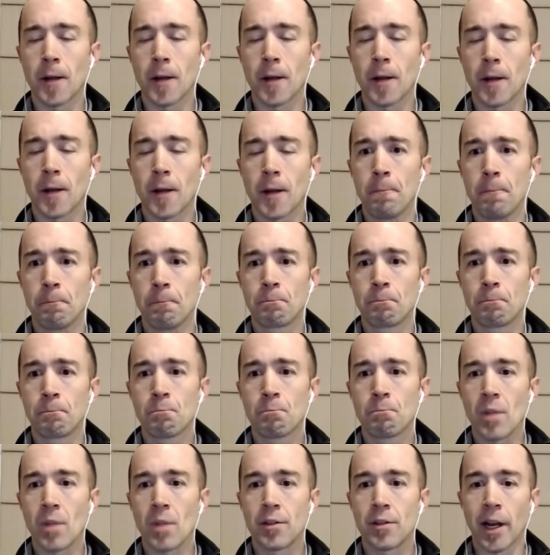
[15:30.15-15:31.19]
um,
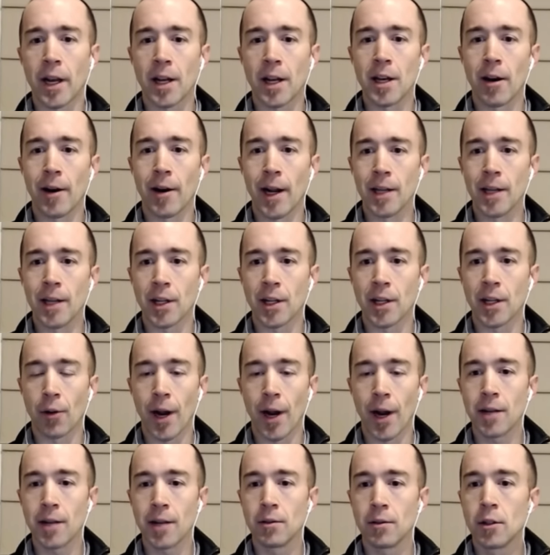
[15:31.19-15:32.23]
secondary isn't
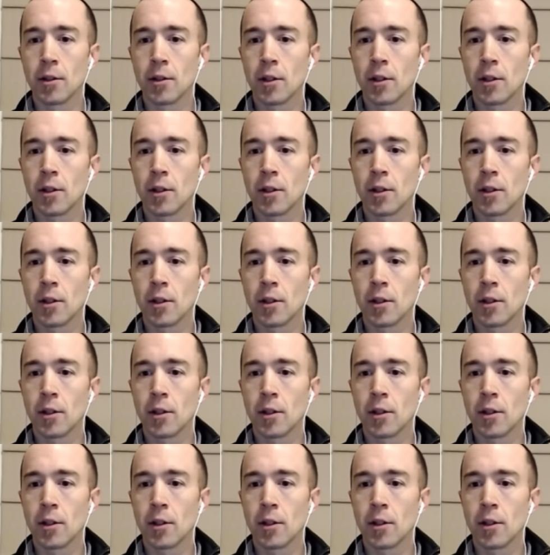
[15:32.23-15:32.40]
great.